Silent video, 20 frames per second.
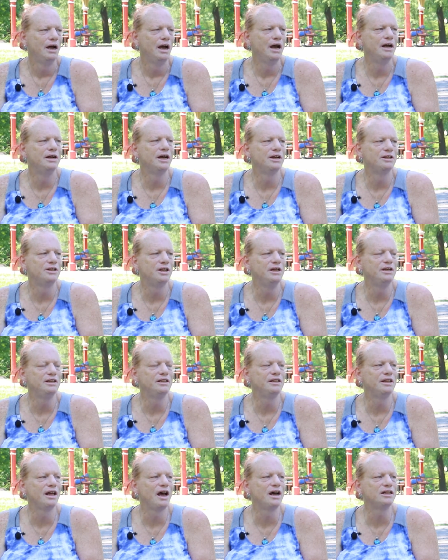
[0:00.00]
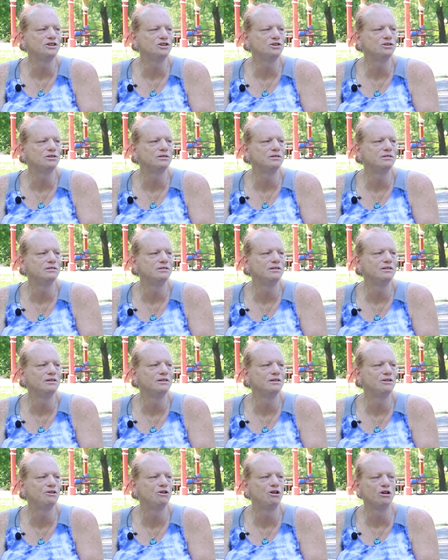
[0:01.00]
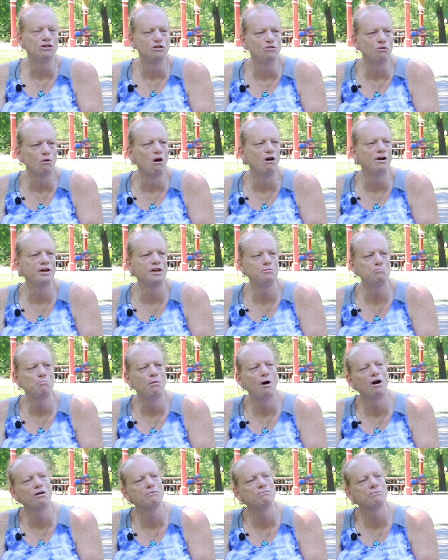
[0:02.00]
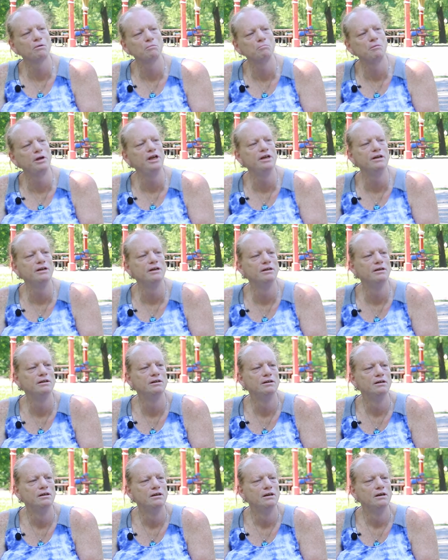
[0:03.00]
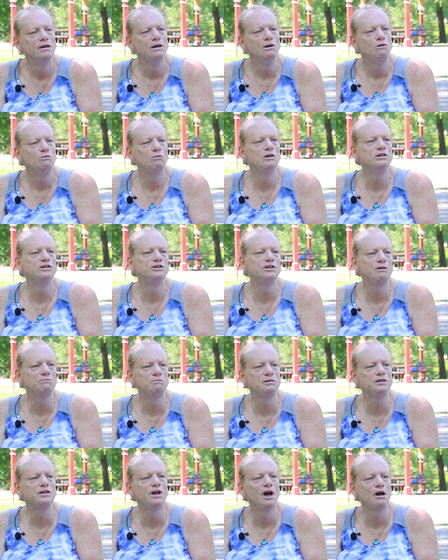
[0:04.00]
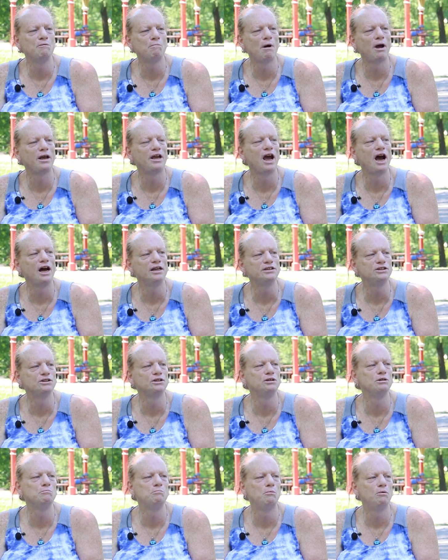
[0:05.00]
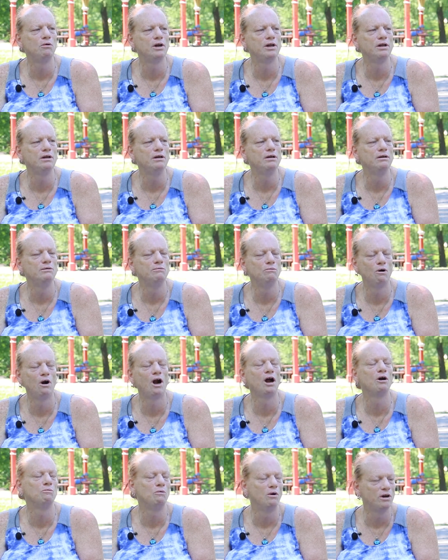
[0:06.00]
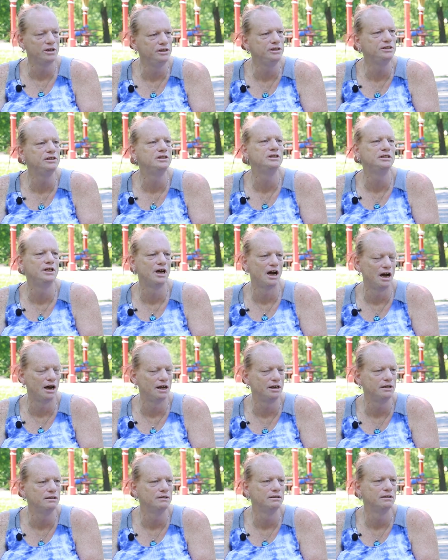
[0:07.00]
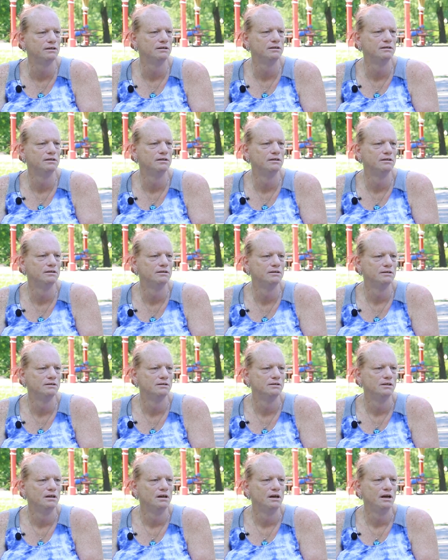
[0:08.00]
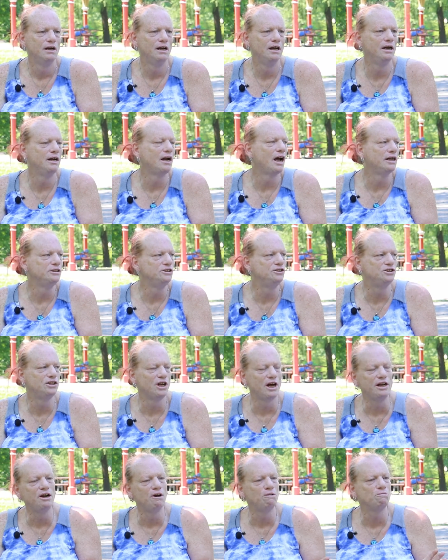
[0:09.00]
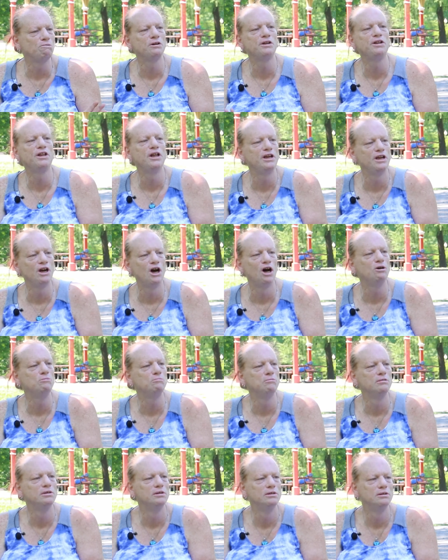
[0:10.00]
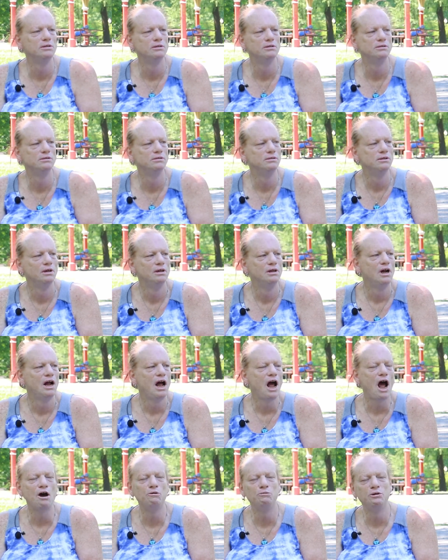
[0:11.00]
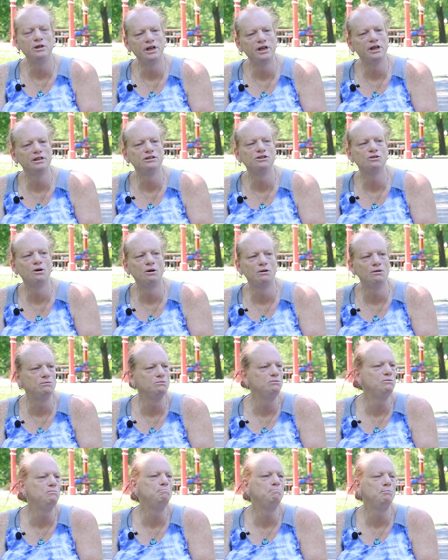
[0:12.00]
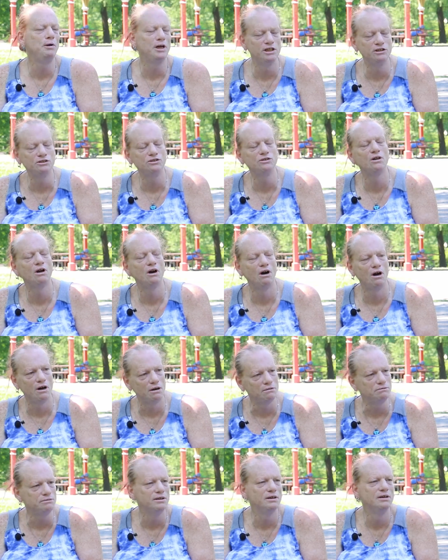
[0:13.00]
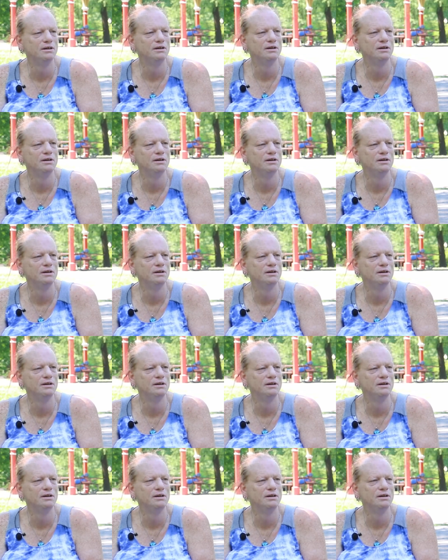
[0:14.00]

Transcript: And I think that's the drawing part for me, was every time I got to the point where I wanted to die and I'd set everything up, I would get so pissed off